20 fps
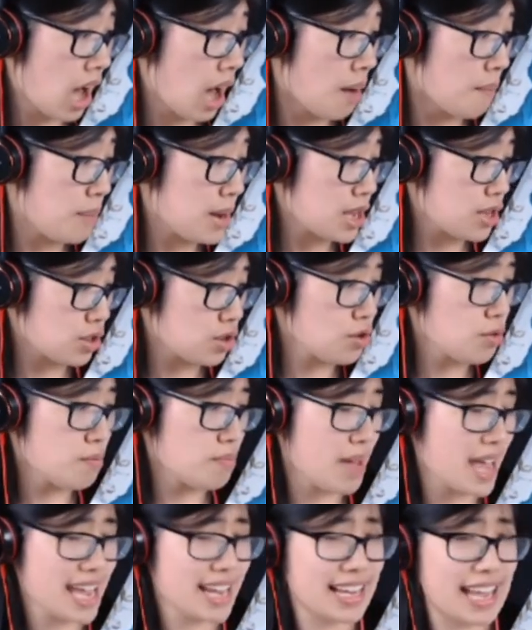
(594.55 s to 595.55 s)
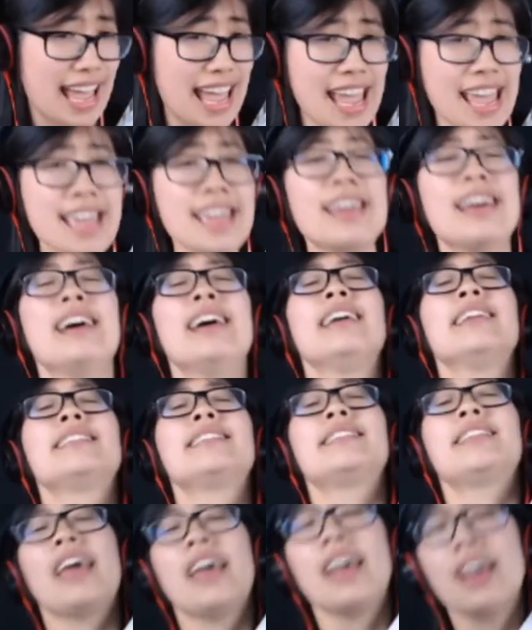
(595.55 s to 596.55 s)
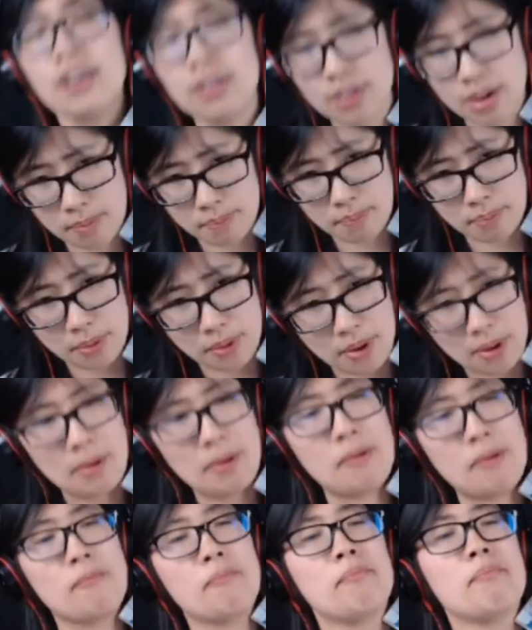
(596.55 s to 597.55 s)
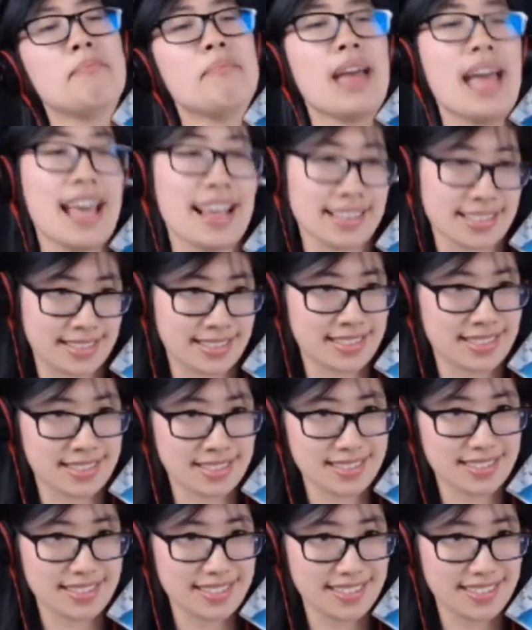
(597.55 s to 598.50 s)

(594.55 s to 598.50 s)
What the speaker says: but you make a terrible mess?